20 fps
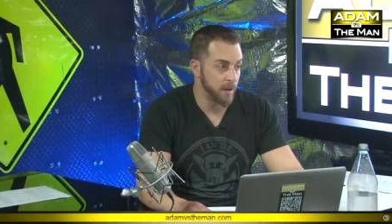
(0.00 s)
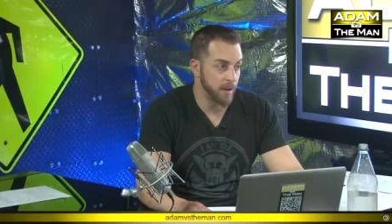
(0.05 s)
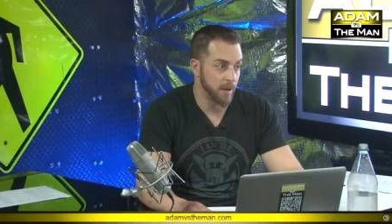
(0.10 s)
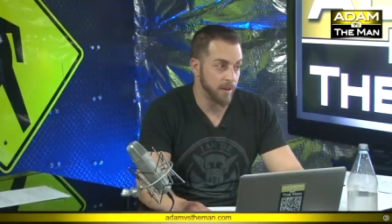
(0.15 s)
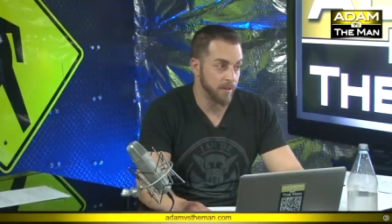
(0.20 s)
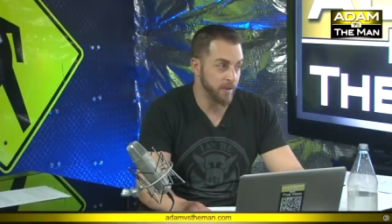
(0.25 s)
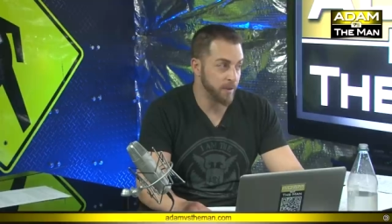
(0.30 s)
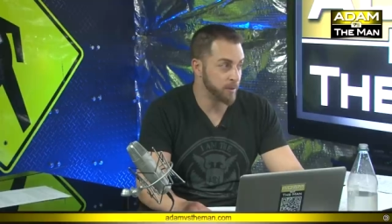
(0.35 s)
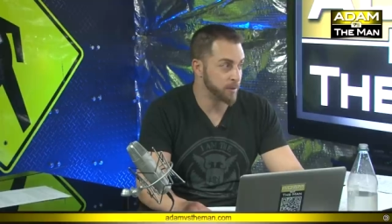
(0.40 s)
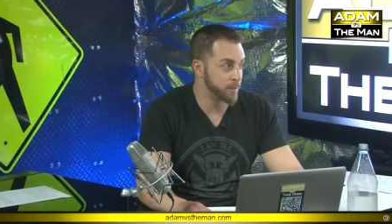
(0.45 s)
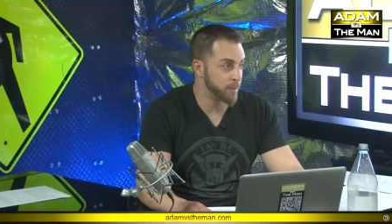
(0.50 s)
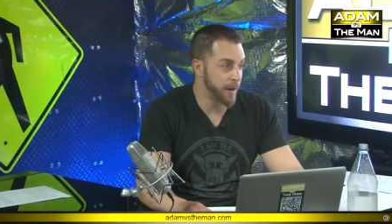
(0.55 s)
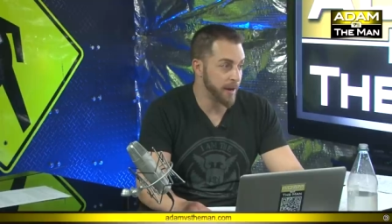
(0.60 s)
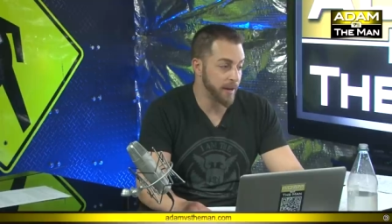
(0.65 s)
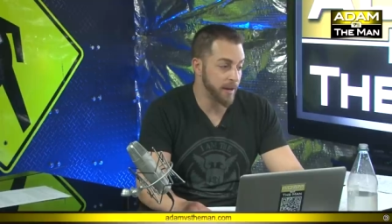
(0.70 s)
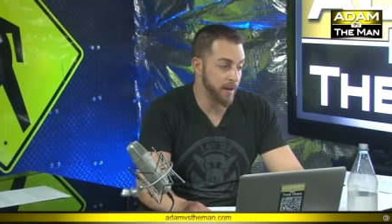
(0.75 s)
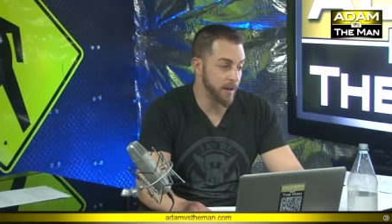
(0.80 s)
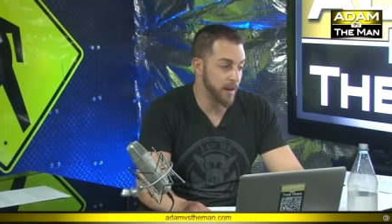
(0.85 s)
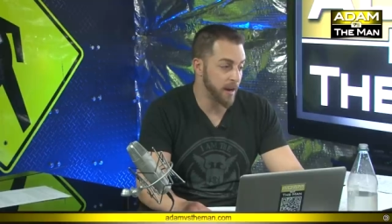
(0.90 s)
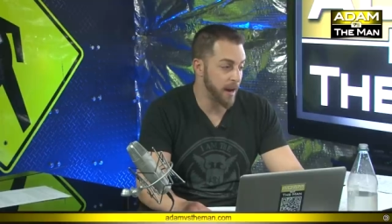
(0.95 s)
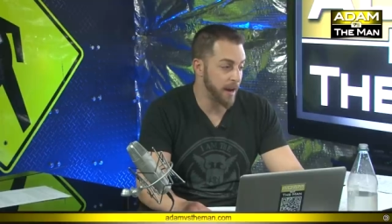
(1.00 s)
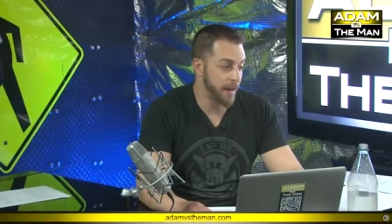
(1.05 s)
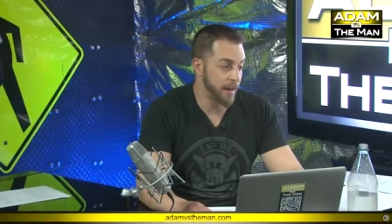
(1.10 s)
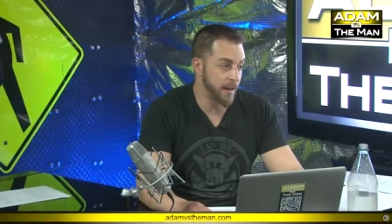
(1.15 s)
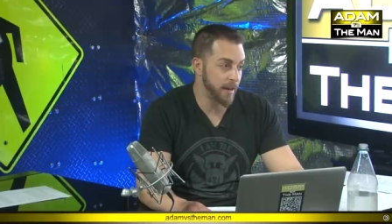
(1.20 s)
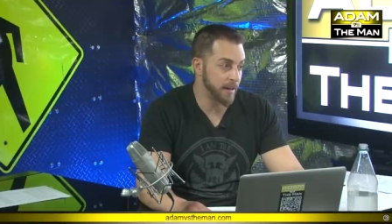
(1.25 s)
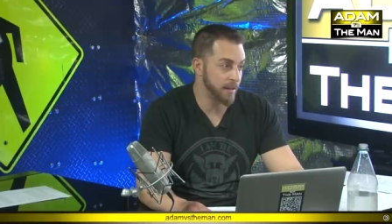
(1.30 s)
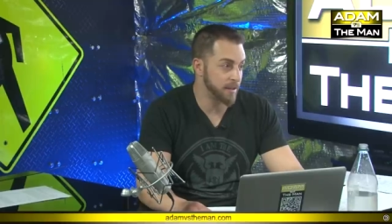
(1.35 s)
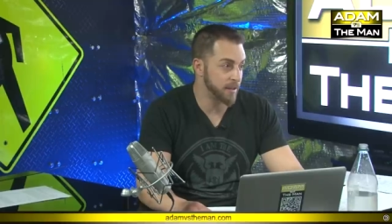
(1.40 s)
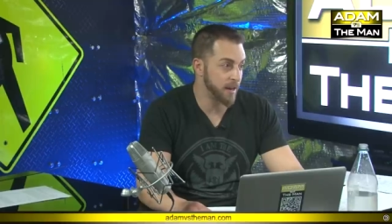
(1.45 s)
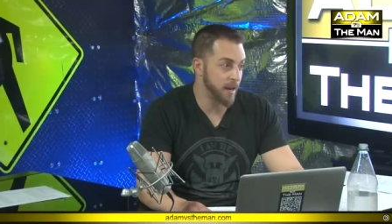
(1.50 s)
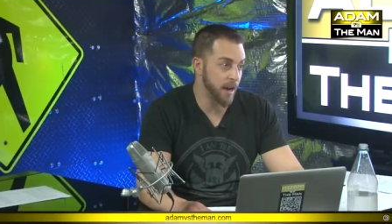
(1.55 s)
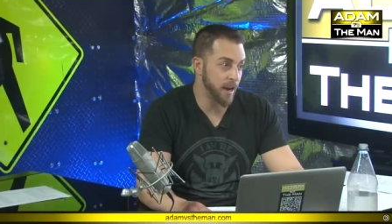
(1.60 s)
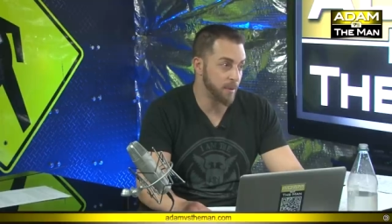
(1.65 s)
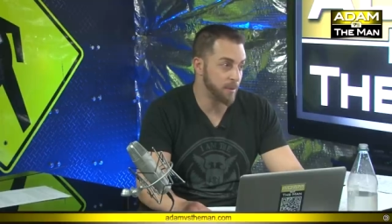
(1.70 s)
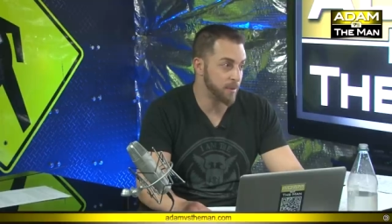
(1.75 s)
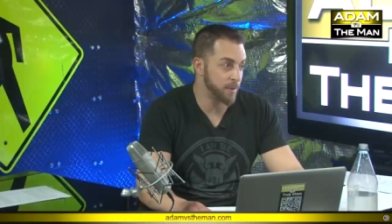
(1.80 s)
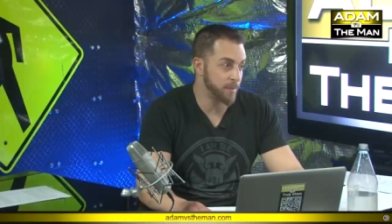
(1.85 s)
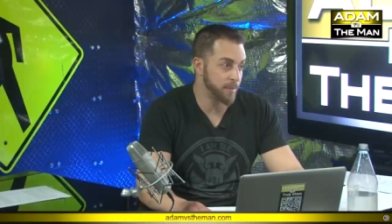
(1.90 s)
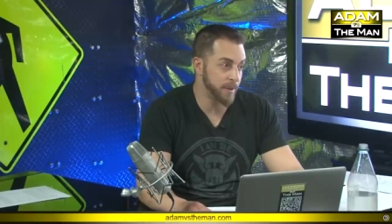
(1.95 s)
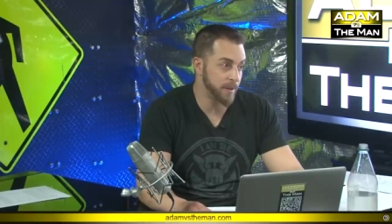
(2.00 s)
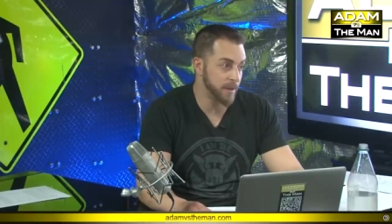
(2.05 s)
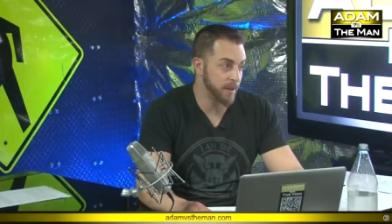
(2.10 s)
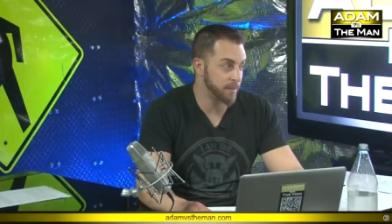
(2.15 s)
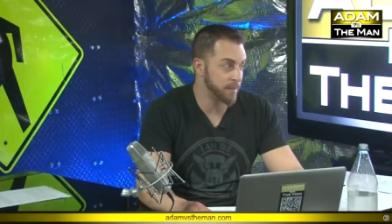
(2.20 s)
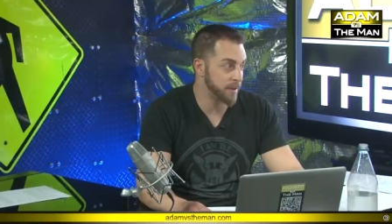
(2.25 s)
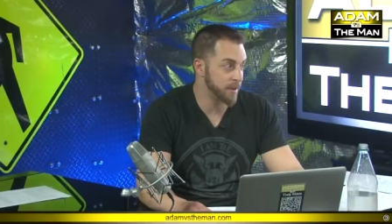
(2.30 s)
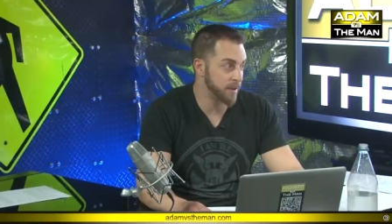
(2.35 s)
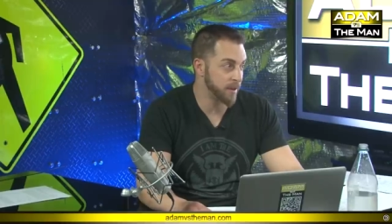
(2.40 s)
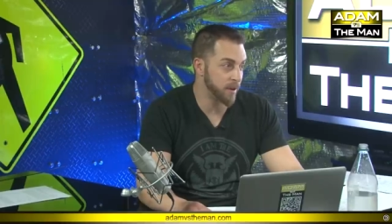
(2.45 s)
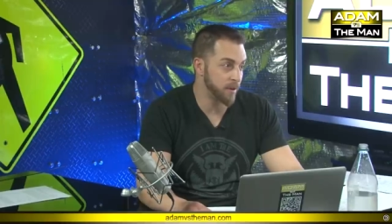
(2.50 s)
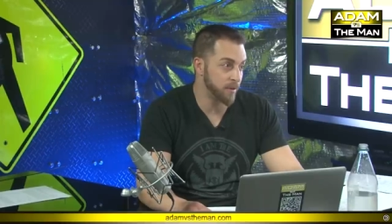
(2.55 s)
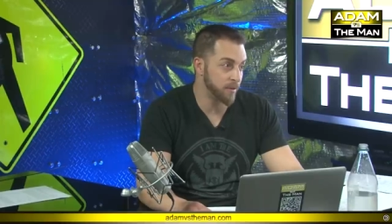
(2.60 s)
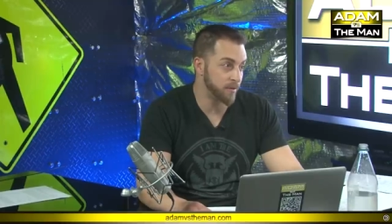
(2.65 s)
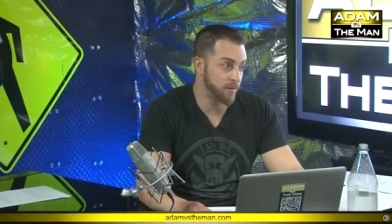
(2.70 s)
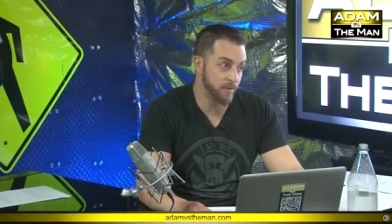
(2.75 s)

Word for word: if it was my kid, I can't say I wouldn't be tempted to go